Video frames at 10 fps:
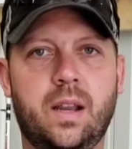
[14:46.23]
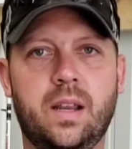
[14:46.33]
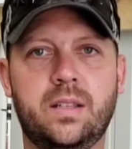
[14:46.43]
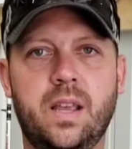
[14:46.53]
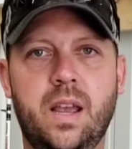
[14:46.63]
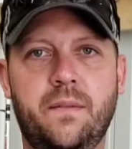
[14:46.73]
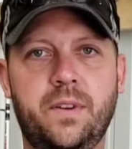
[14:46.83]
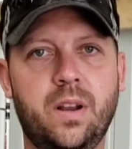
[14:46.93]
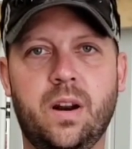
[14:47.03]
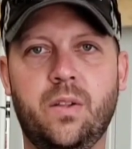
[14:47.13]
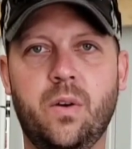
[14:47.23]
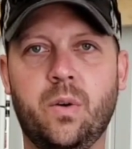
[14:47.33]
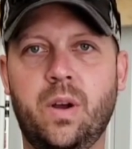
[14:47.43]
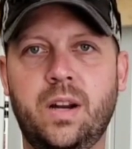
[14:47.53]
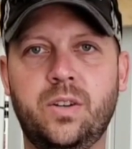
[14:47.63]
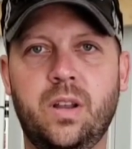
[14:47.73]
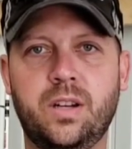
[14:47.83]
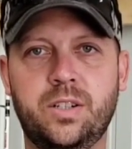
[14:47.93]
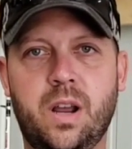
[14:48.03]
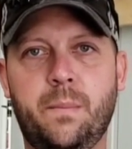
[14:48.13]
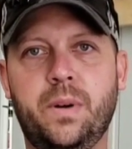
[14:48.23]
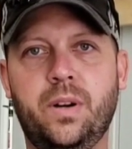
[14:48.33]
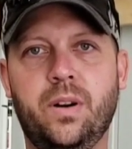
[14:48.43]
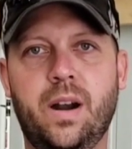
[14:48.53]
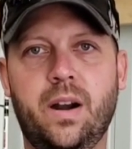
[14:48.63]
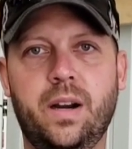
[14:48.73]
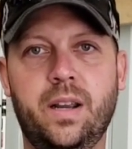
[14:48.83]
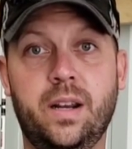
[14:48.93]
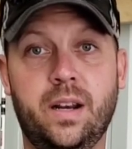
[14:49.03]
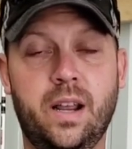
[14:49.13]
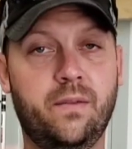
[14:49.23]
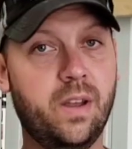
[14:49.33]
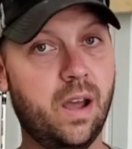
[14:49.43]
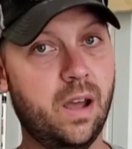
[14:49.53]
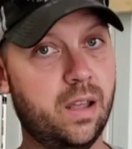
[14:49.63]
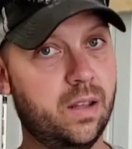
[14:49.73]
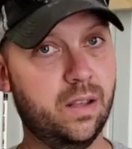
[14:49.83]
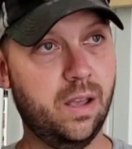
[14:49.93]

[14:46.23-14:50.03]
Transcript: Like I said, if you got a local hydraulics shop in your area and they've got